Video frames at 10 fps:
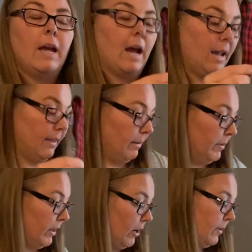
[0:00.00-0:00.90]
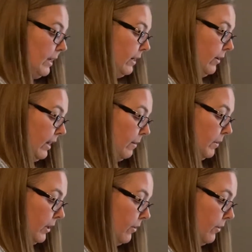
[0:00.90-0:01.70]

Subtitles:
And then I'm gonna go here and I'm gonna go